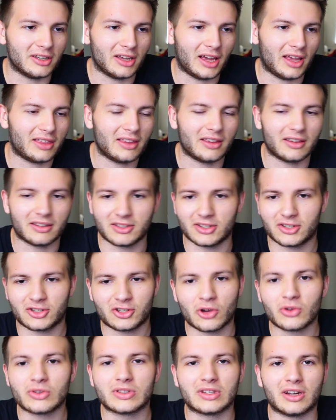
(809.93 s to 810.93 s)
I think it just
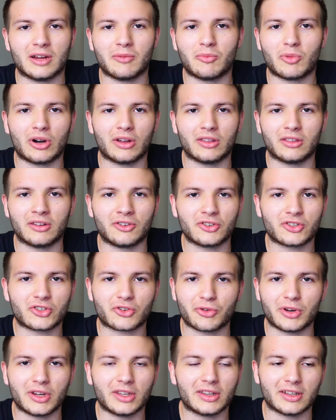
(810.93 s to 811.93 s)
shows a number on their
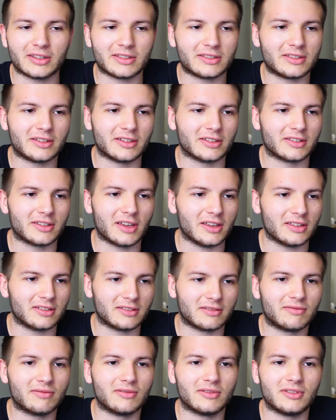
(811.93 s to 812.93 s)
screen that just says,